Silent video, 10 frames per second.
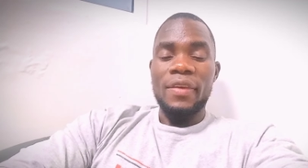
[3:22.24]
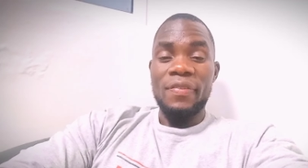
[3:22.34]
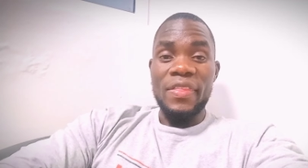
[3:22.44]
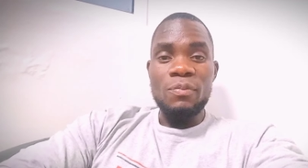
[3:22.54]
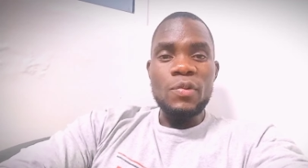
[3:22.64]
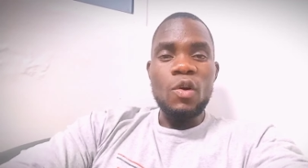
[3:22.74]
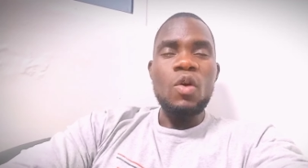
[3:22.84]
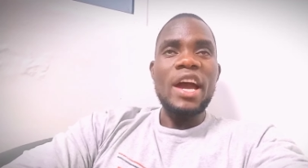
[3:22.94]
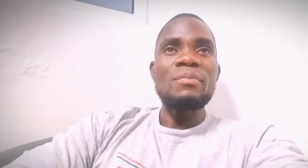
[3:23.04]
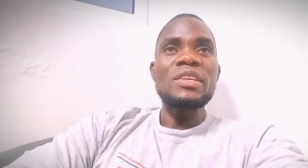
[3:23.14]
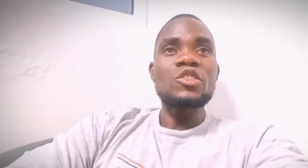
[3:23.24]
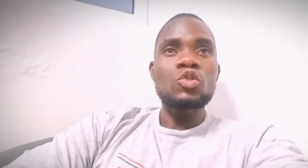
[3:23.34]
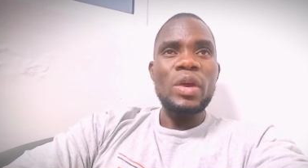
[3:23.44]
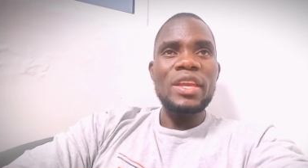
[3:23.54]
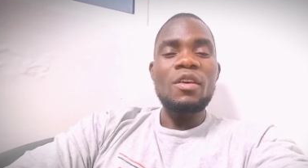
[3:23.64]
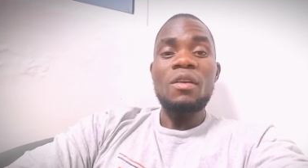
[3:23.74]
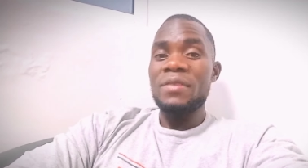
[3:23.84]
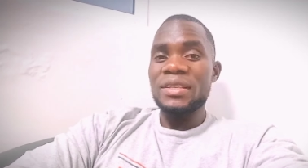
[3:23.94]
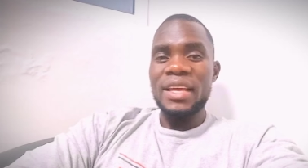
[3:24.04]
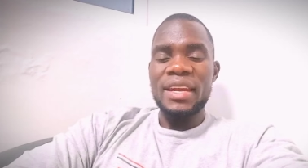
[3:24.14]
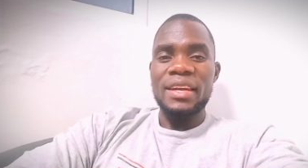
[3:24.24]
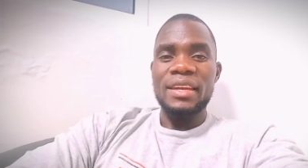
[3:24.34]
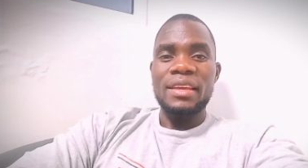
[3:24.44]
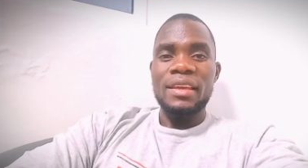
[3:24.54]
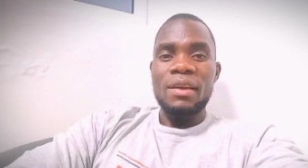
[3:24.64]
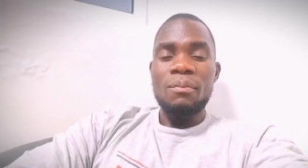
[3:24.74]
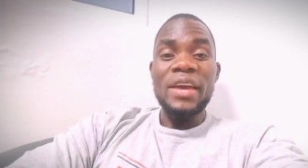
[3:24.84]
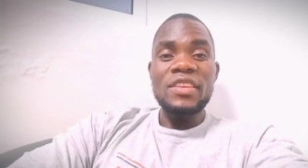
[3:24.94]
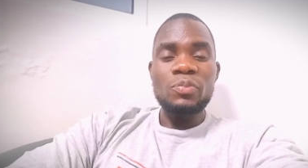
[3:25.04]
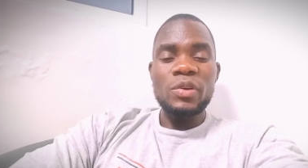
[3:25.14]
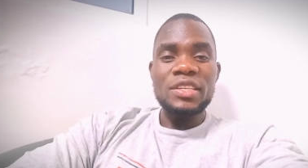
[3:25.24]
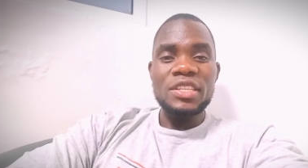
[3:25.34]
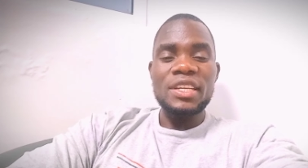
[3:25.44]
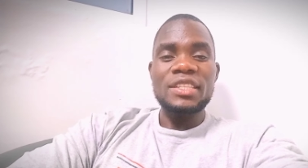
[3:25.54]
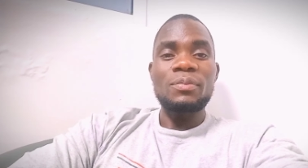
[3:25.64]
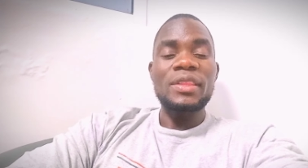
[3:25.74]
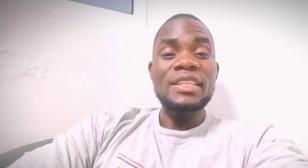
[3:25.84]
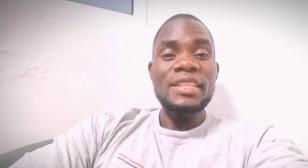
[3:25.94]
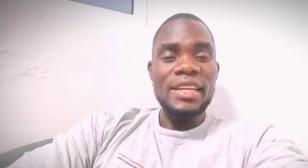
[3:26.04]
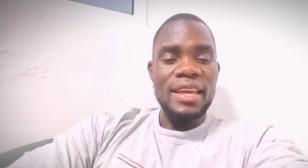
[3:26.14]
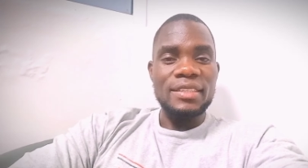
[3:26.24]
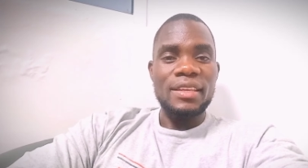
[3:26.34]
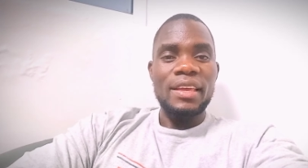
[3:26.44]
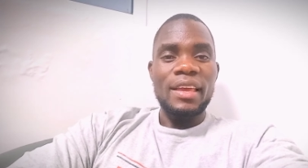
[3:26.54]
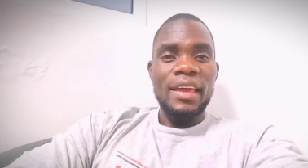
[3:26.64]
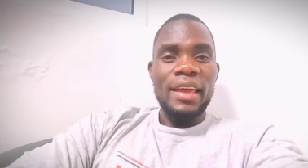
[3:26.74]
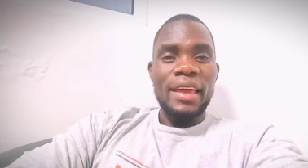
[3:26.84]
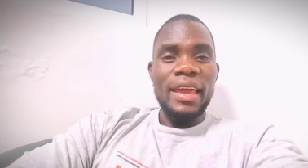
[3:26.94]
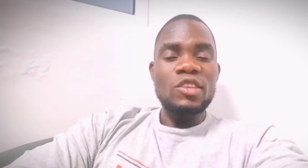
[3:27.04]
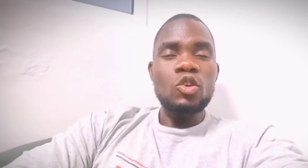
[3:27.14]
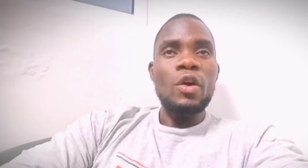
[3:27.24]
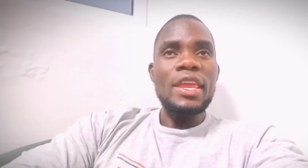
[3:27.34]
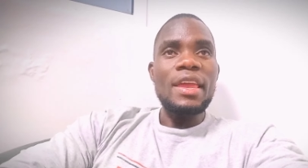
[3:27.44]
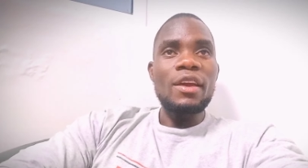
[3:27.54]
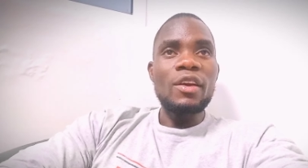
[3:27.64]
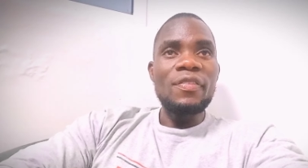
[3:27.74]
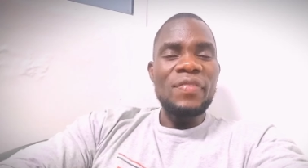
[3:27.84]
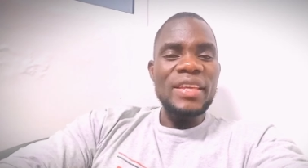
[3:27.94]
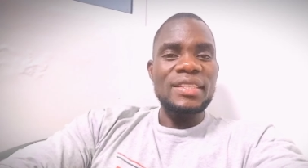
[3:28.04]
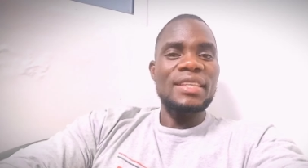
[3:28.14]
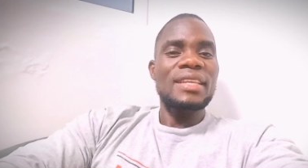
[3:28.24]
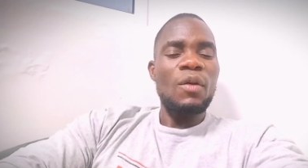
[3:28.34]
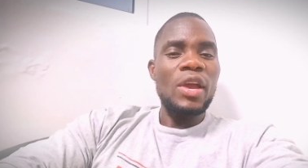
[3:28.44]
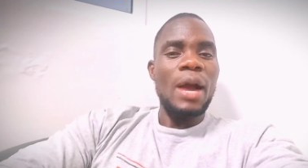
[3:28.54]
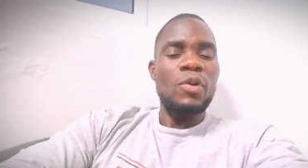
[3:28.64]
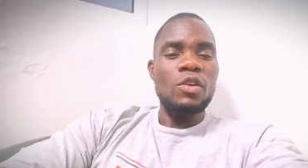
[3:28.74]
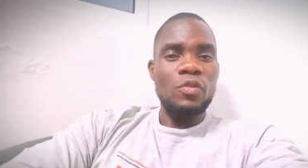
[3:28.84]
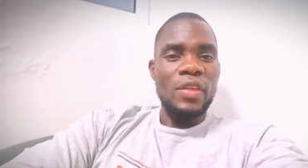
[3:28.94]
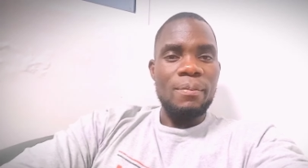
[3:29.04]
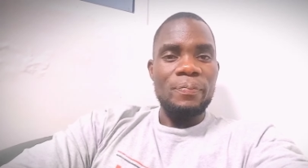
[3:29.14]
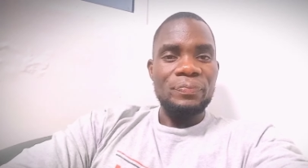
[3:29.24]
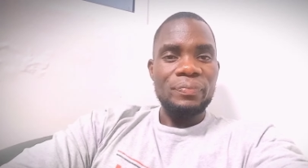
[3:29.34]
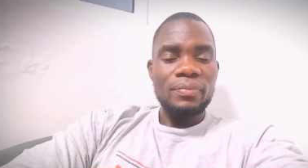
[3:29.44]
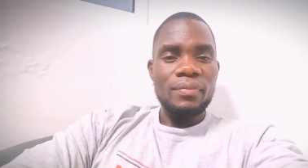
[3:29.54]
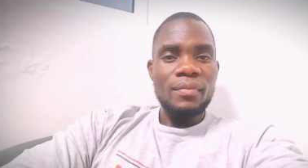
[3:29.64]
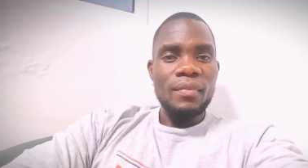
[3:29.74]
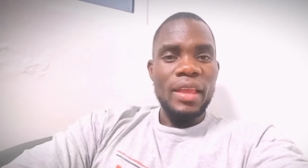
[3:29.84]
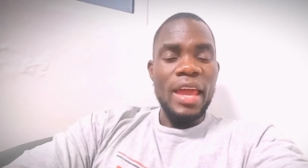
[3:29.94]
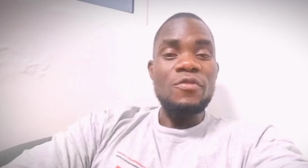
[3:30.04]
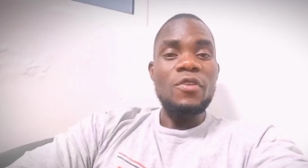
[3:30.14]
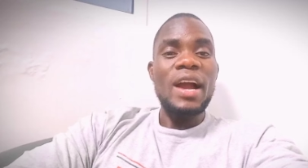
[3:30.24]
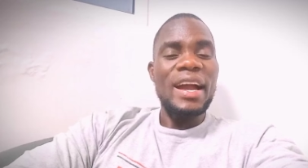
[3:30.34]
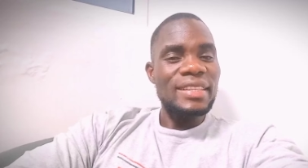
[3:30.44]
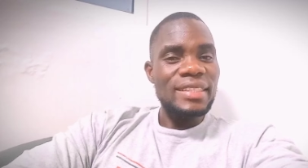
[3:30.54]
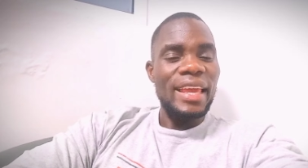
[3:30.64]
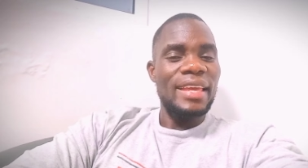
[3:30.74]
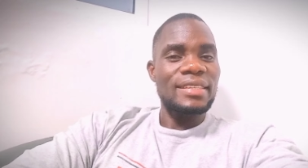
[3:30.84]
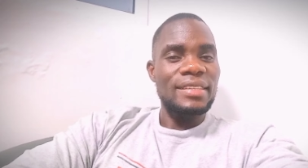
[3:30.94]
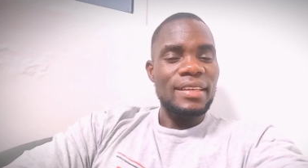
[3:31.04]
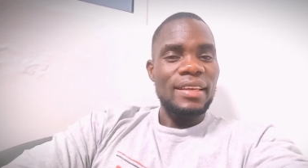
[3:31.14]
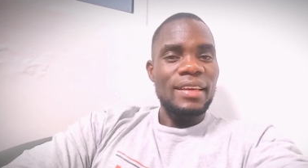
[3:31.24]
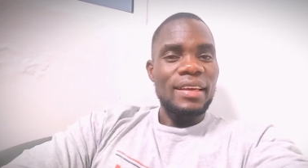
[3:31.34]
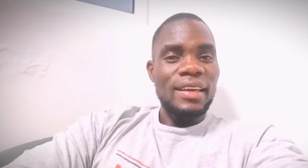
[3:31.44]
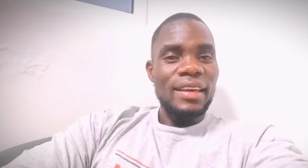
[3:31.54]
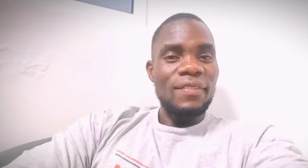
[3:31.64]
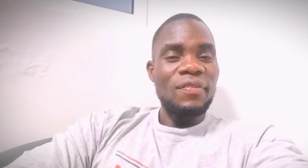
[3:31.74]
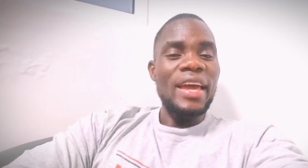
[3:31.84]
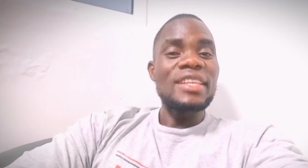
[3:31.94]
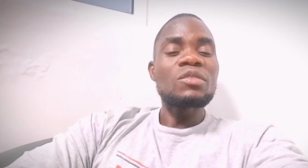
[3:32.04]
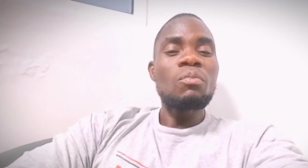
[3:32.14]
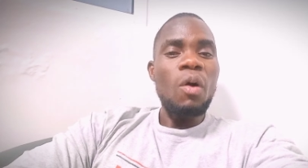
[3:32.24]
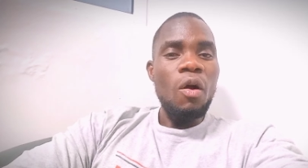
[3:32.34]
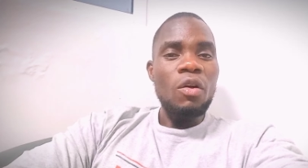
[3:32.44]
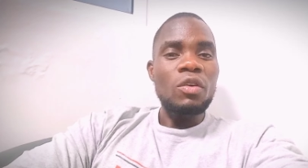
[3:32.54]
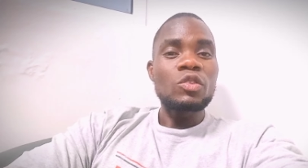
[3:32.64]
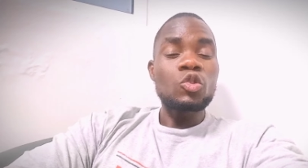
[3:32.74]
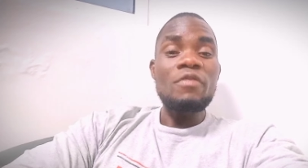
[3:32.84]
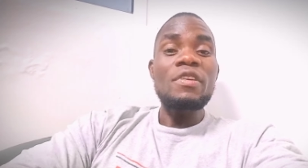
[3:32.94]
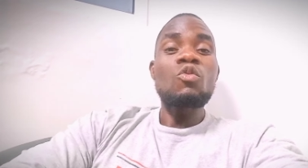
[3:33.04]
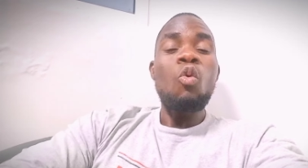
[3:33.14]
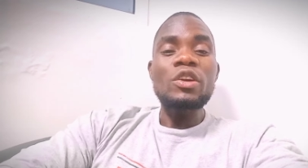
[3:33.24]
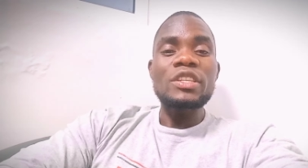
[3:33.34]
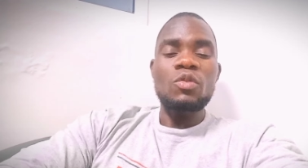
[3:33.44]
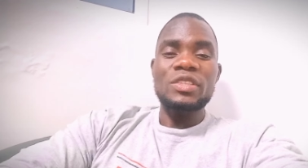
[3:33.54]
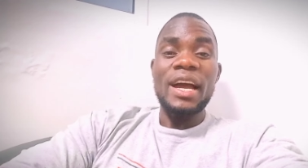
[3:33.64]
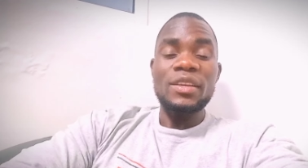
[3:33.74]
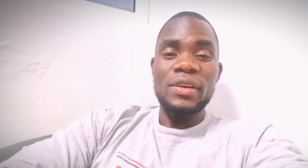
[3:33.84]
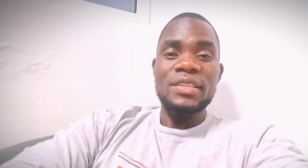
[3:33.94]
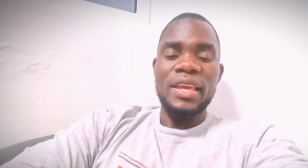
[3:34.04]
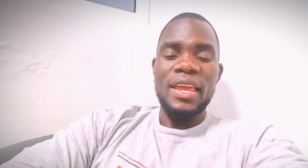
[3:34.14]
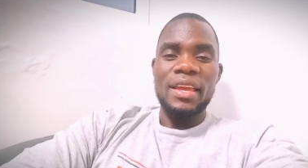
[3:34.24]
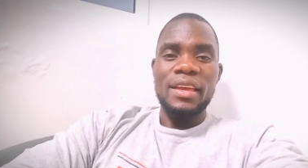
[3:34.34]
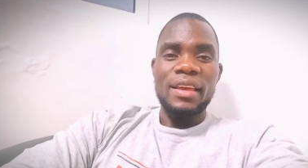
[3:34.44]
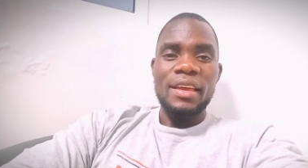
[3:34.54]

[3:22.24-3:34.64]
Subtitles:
They're the people who can be swayed all of a sudden by these politicians and by these leaders. And so this is a wake-up call to them. And for Ng'ang'a's case, there is more to even what he was actually saying.